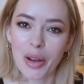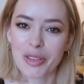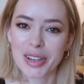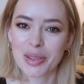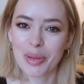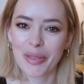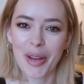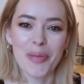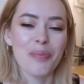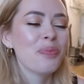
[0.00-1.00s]
what I've written on my
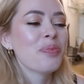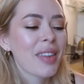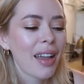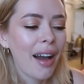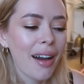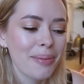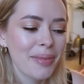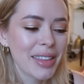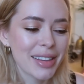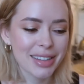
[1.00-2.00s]

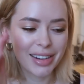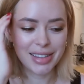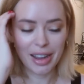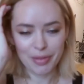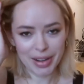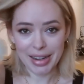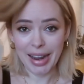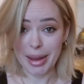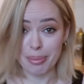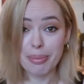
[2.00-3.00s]
phone. This is gonna sound really
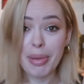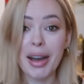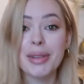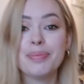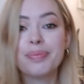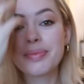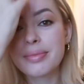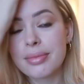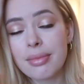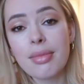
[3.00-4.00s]
lame, but
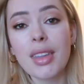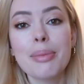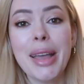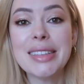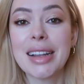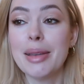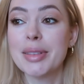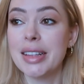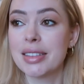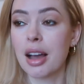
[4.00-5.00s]
basically
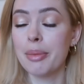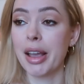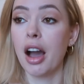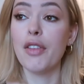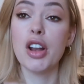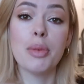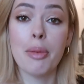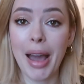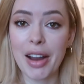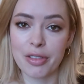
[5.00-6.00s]
since coming, I've only
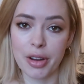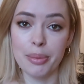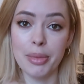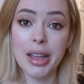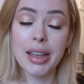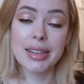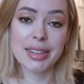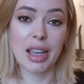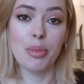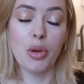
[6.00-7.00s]
been back from
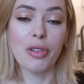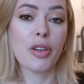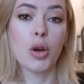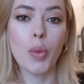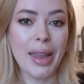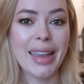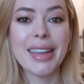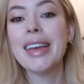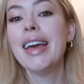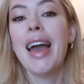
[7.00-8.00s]
Singapore for a
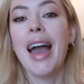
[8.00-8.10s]
week,